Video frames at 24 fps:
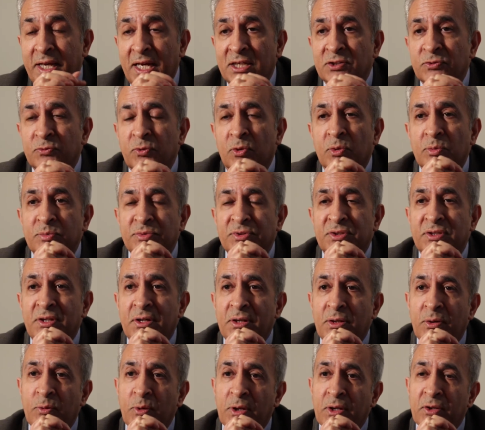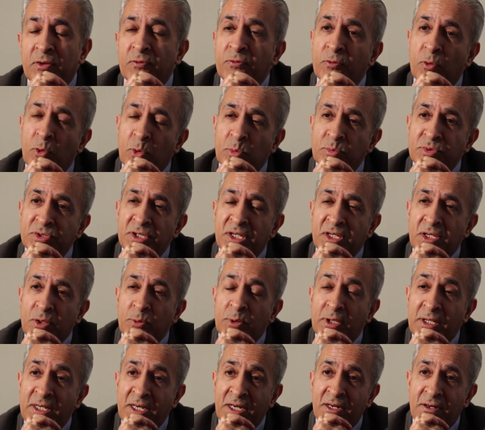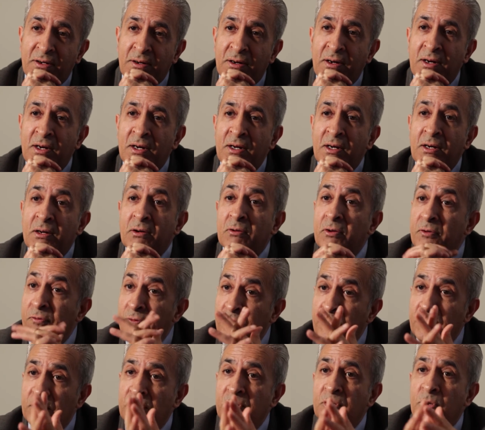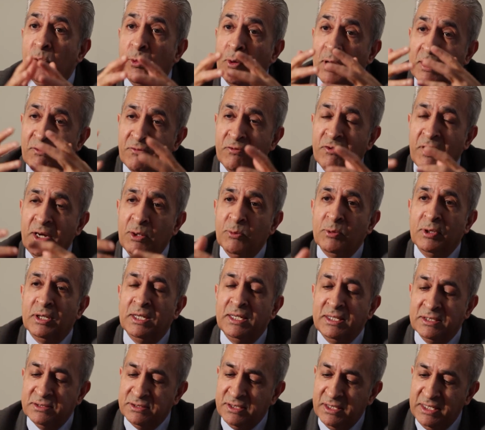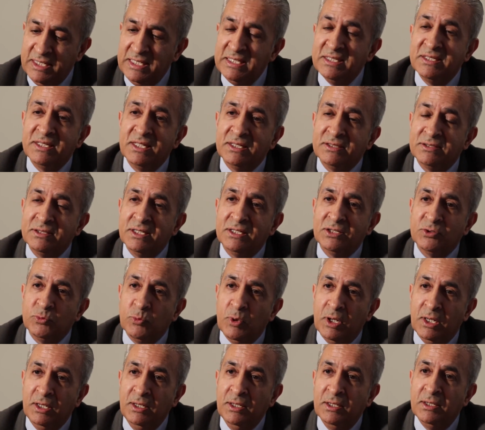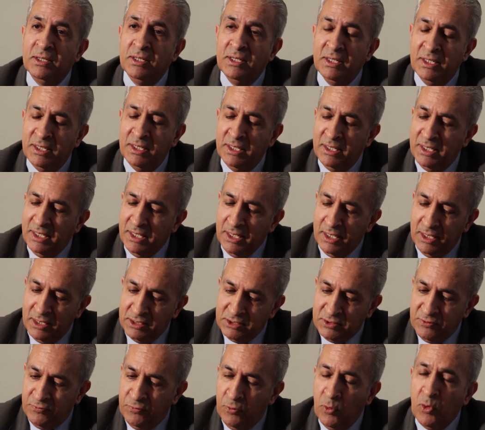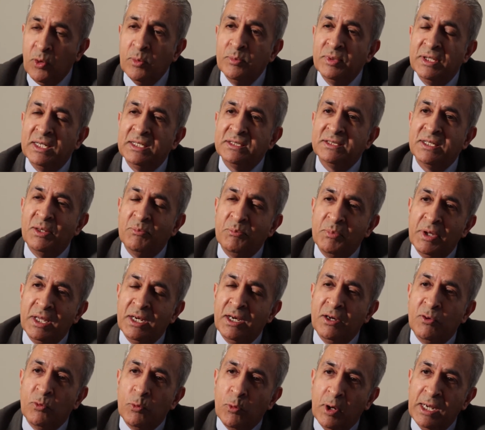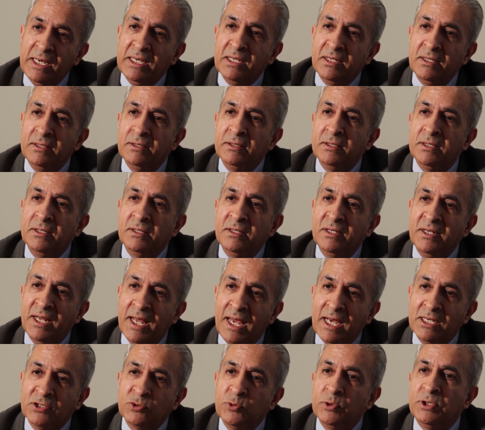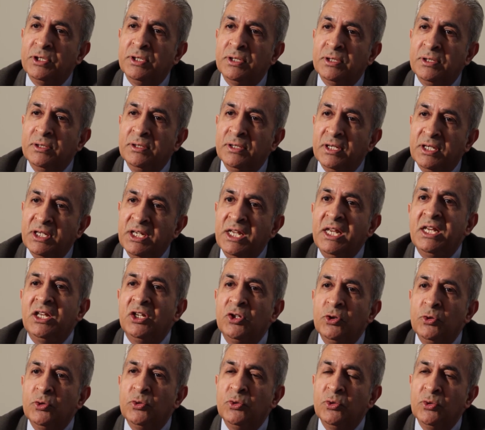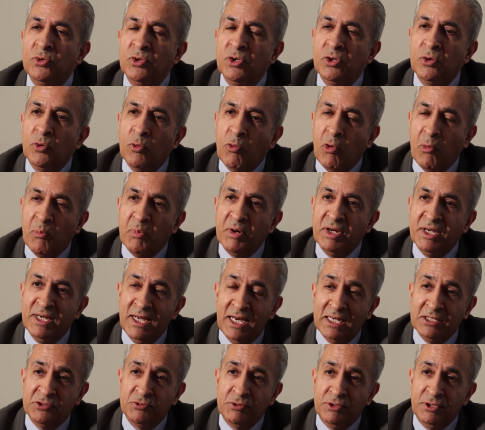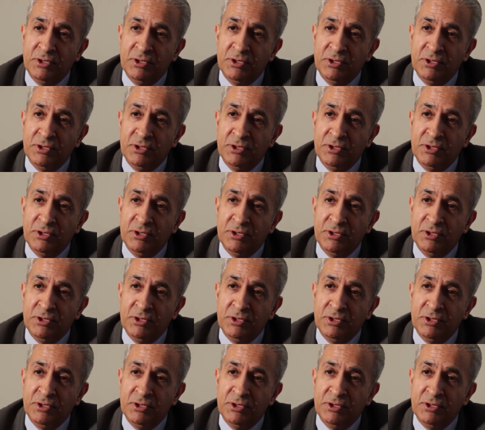tax forms. One of the forms that you will hear referred to quite frequently is the T661. It is a form that's embedded right in the tax return, the T2 corporate tax